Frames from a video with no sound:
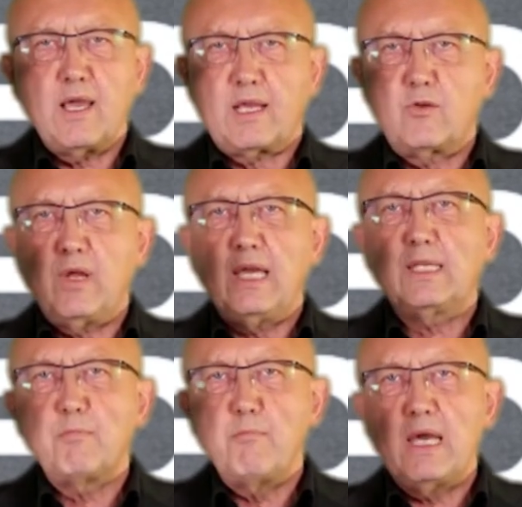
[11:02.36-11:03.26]
a
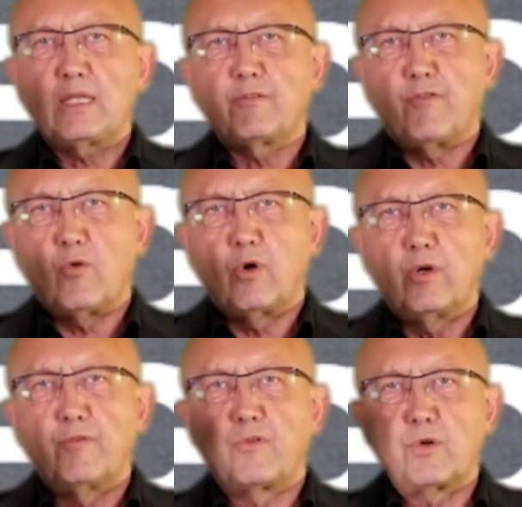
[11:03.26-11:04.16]
great
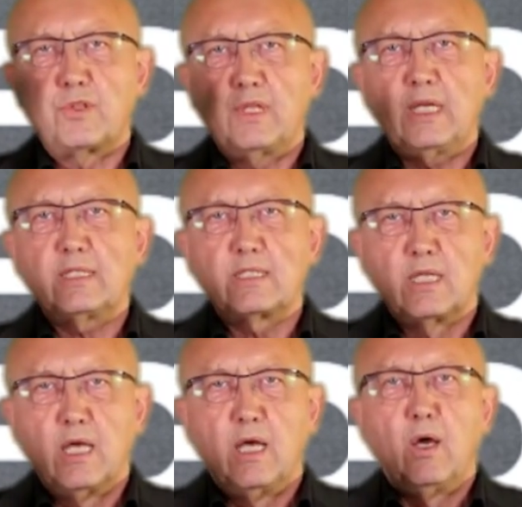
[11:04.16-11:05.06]
metaphor for things
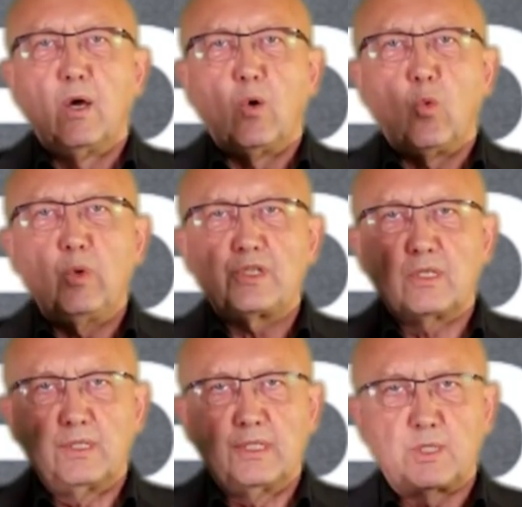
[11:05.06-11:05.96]
which
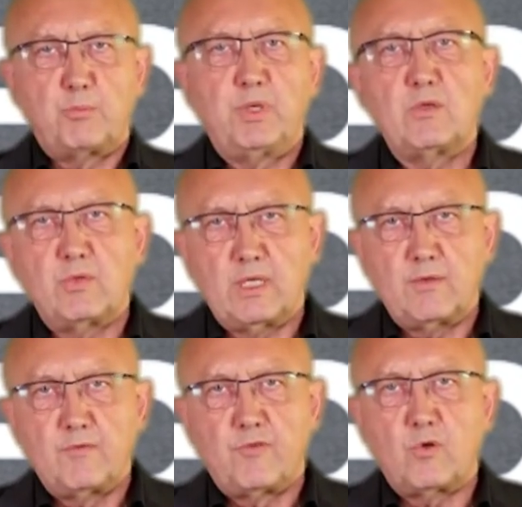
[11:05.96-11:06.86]
are disappearing,
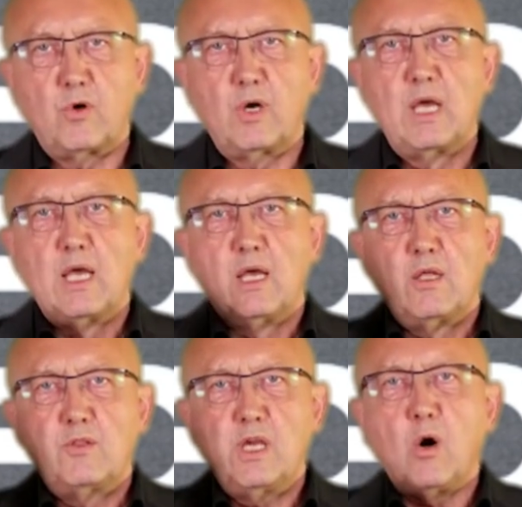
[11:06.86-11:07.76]
for
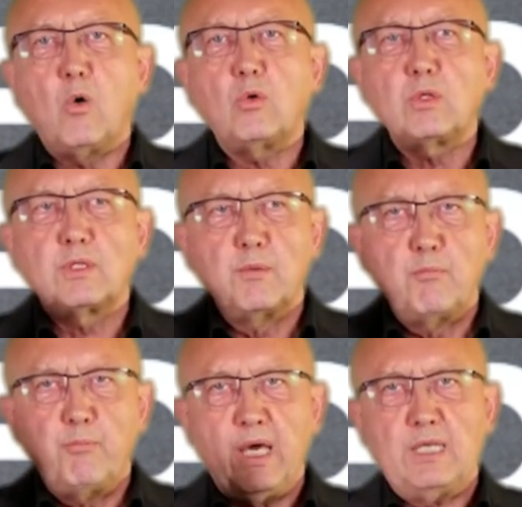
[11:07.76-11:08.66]
the old
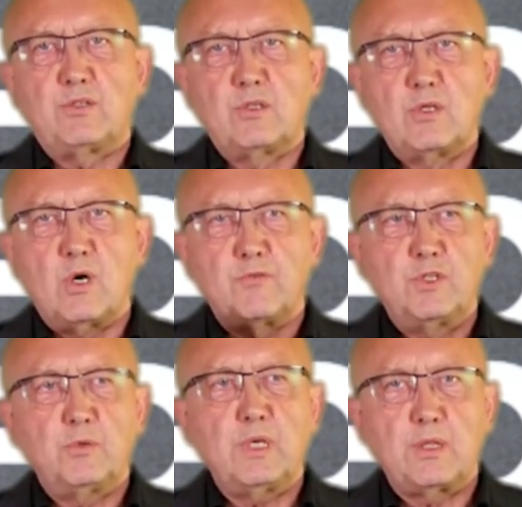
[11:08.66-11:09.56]
pattern of
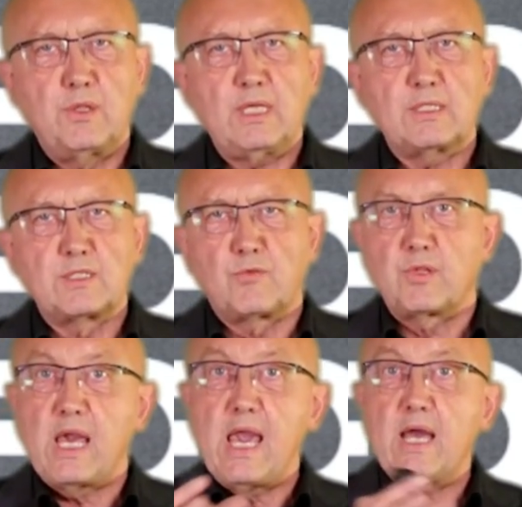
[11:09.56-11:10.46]
doing things, for
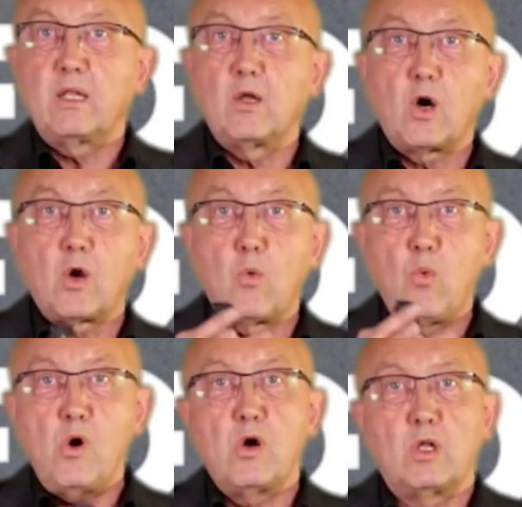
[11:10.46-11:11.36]
the analog
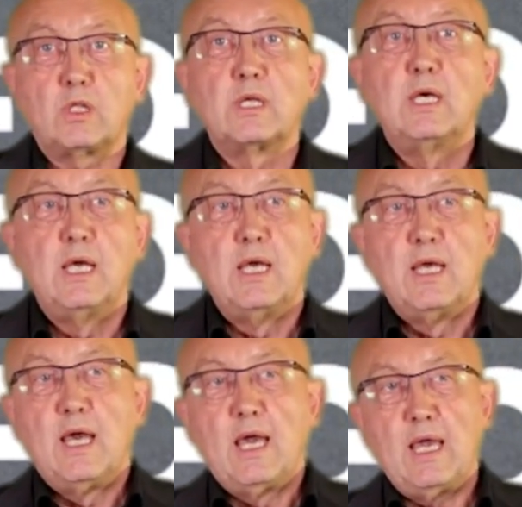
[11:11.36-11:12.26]
world.
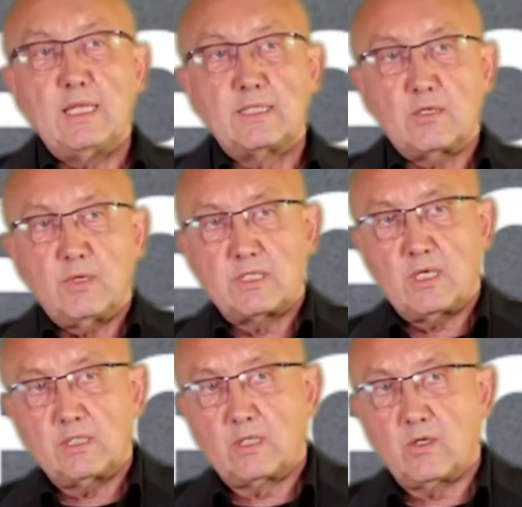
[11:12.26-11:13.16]
And so I
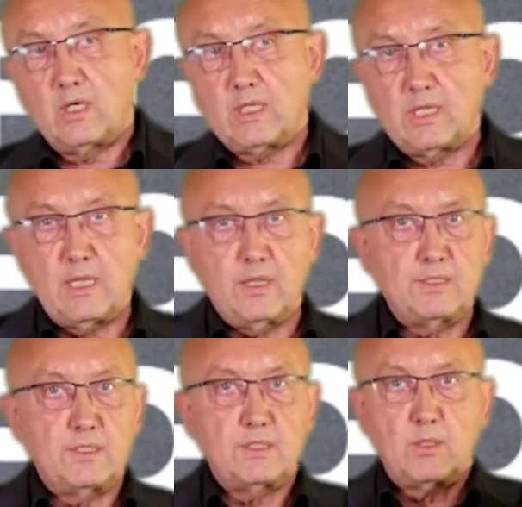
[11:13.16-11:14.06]
started calling that,
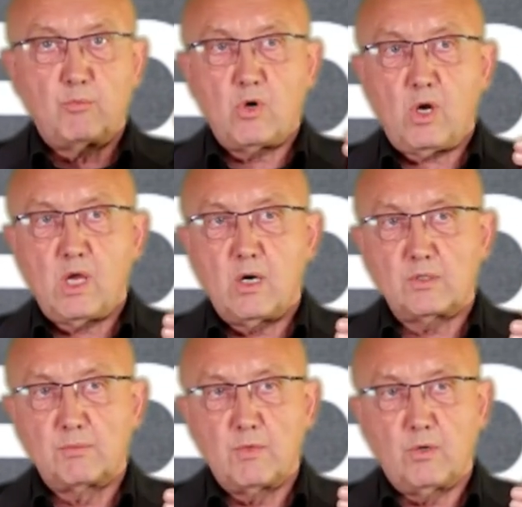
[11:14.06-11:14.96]
this is the
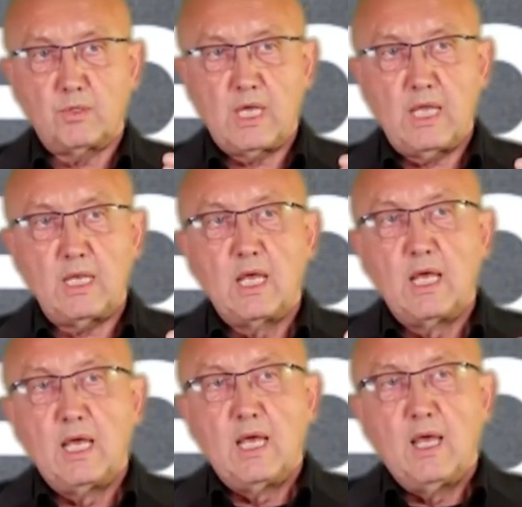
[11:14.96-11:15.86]
Brockhouse mode. And
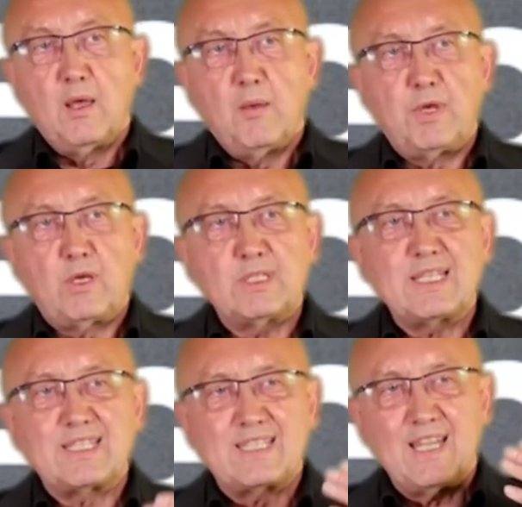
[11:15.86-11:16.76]
because
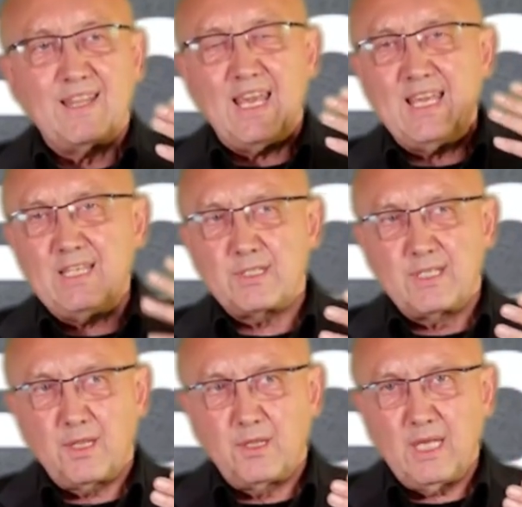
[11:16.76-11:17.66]
the
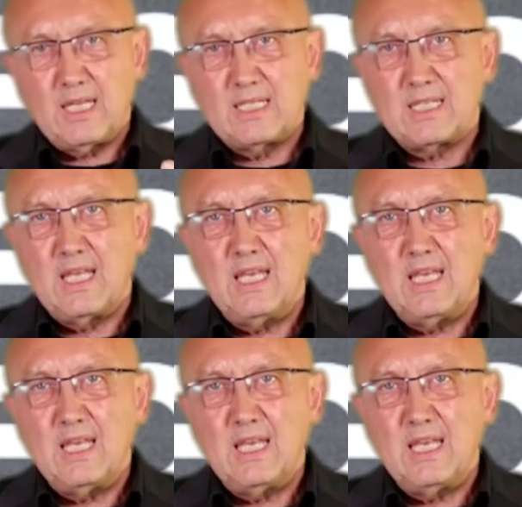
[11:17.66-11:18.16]
interesting thing is,